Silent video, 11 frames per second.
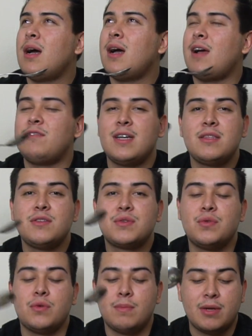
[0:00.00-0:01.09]
I forget the
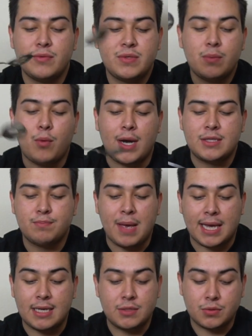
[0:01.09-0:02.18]
school, but it was some white
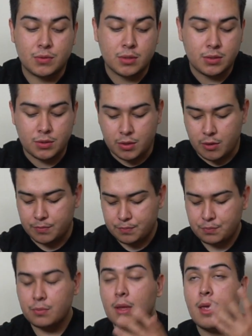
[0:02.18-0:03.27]
Becky school, because, you know.
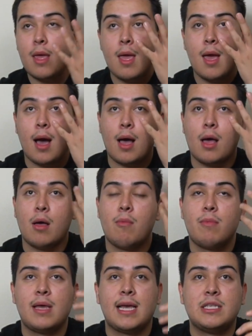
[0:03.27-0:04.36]

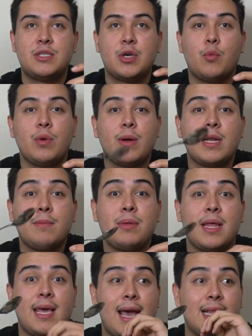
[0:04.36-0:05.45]
And so we were going to
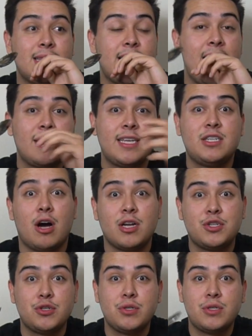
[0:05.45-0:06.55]
play at the LA
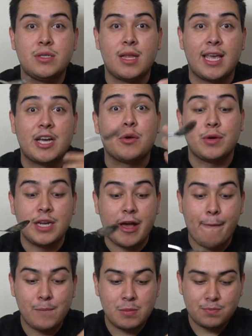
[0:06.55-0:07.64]
Dodgers like
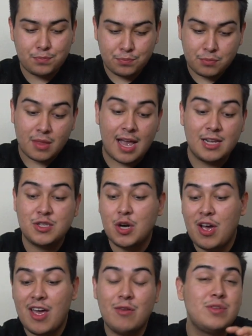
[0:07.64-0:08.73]
arena. And
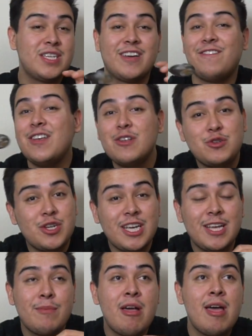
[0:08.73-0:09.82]
so it was like a field
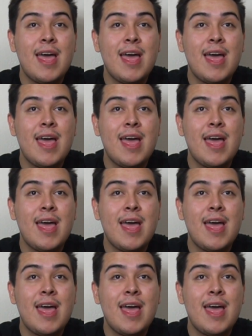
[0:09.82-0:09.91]
trip,